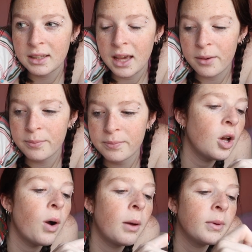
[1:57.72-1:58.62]
yeah
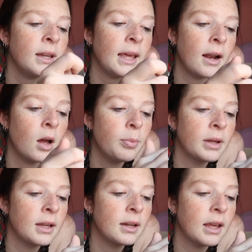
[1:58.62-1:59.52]
so i'm gonna get up
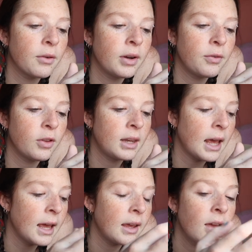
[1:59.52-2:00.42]
and get ready for the
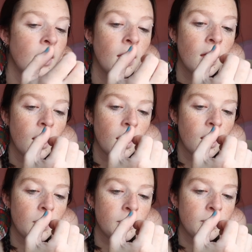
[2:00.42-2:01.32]
day
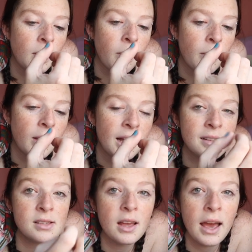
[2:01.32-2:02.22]
um, my mom
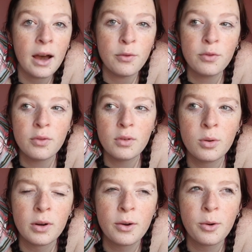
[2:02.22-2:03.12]
has a half
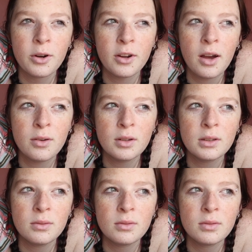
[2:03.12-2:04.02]
or a quarter of
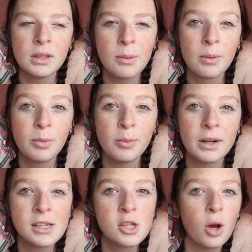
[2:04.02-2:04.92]
a lemon
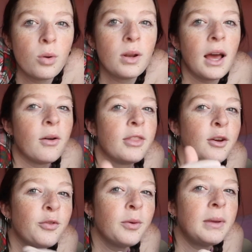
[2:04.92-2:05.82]
blueberry scone out
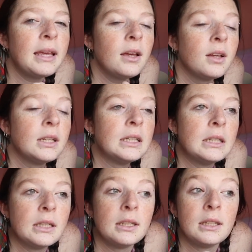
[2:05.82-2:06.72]
there for me
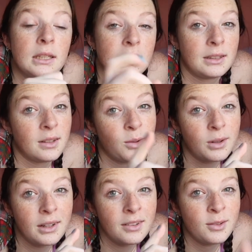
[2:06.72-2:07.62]

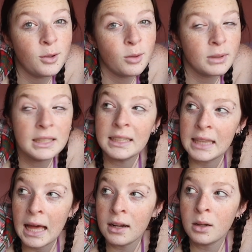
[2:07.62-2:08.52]
so you know i'm gonna eat
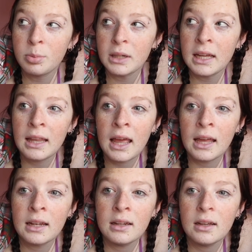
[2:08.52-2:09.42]
that up and
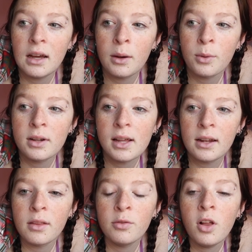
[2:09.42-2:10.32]
then i want to
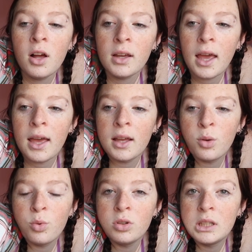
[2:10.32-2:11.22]
edit the vlog
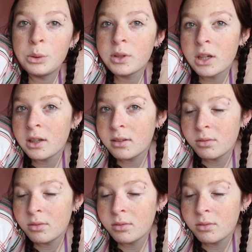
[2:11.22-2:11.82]
and we'll see where the good